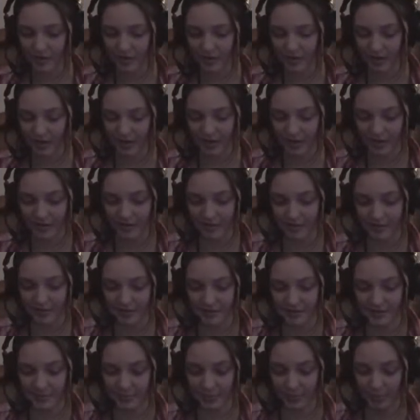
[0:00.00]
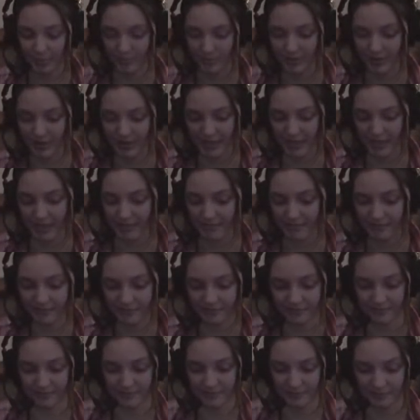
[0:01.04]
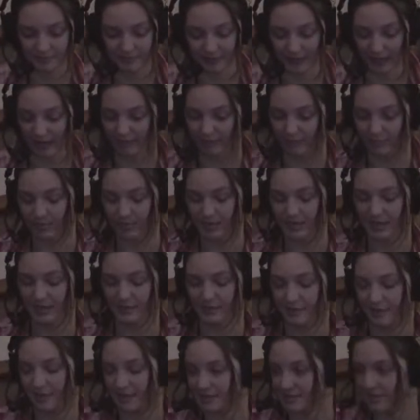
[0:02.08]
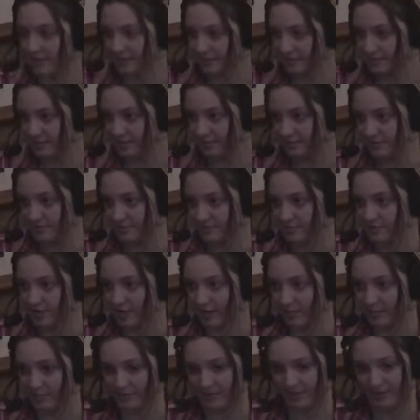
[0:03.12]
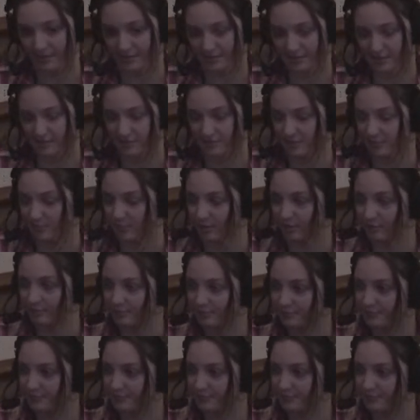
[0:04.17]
And it's important that everybody on the ice executes their job and executes it well.